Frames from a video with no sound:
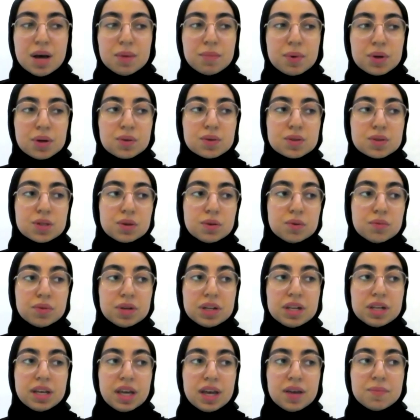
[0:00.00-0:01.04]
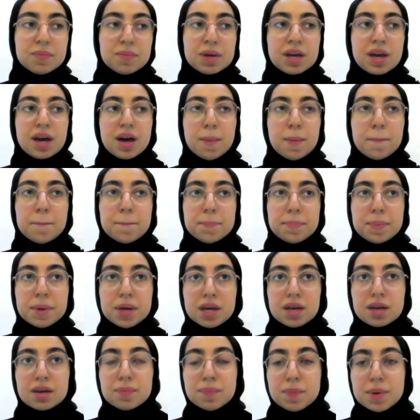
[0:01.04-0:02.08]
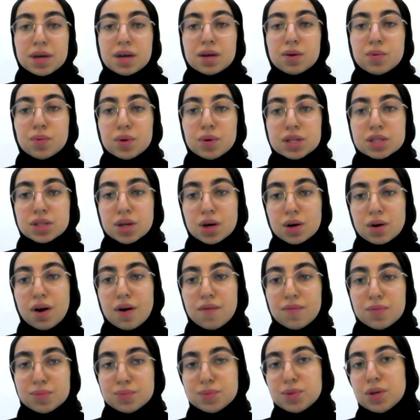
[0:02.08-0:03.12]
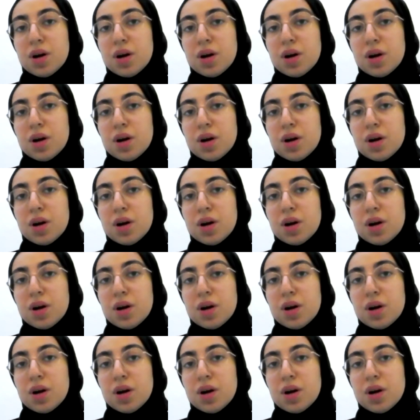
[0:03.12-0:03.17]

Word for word: but also it really gave me a big, big window of,